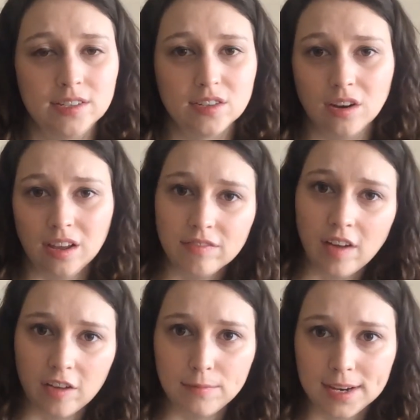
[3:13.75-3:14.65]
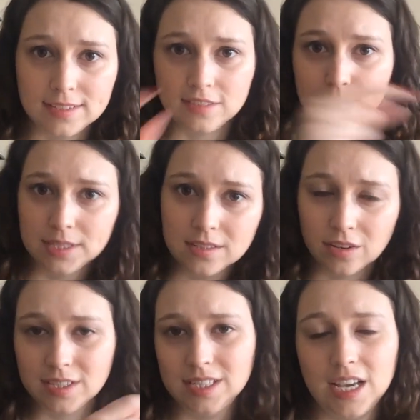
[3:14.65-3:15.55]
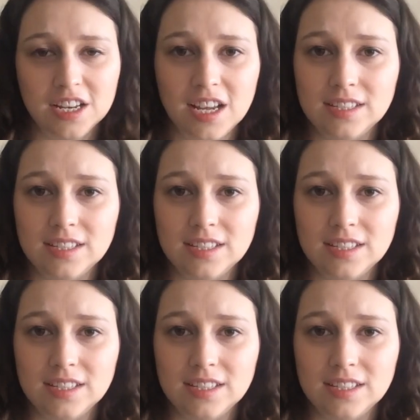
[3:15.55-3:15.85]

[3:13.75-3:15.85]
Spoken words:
It's not like 5 minutes have been slotted in.